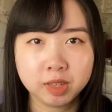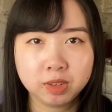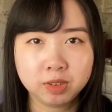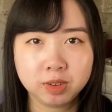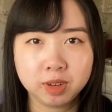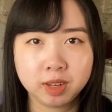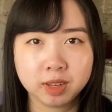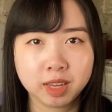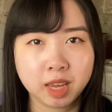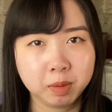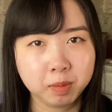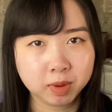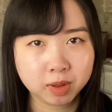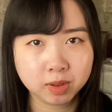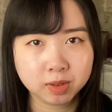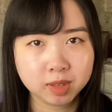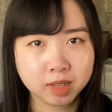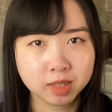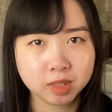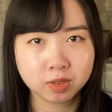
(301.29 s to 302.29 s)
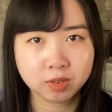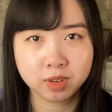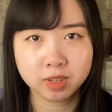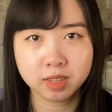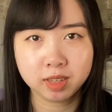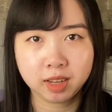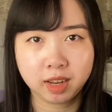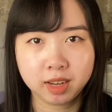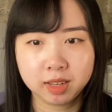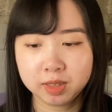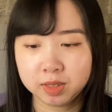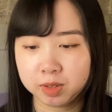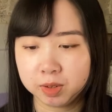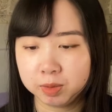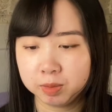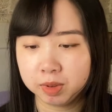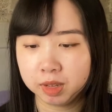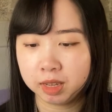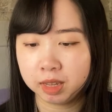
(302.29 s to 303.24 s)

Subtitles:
to a chemical sunscreen, I assume.